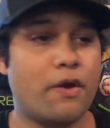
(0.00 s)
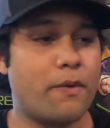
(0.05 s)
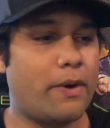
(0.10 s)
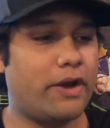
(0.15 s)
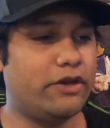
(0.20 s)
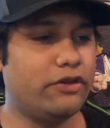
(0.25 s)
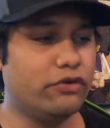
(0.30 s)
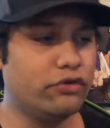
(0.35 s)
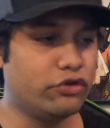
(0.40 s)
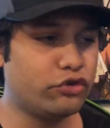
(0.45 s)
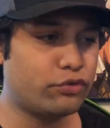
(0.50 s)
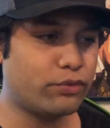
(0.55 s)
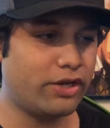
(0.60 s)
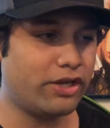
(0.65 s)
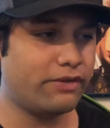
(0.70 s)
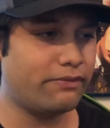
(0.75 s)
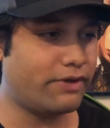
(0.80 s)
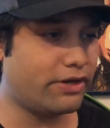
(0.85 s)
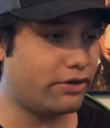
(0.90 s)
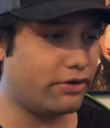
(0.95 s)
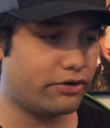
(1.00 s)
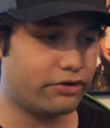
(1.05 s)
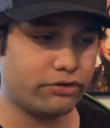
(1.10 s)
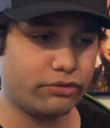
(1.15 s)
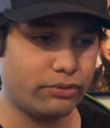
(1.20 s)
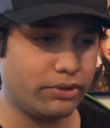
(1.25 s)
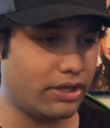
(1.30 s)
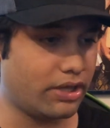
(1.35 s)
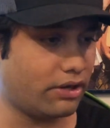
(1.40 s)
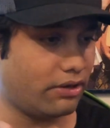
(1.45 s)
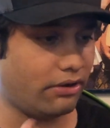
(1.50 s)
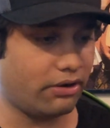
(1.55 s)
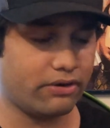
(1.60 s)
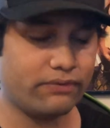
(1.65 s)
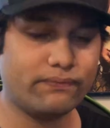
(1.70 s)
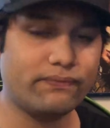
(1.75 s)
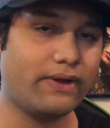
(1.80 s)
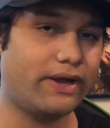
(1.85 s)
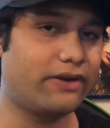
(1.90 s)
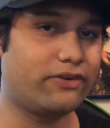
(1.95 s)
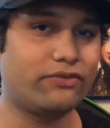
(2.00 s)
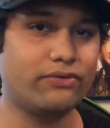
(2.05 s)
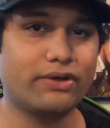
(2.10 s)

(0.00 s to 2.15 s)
where usually when you're doing a lot of flights,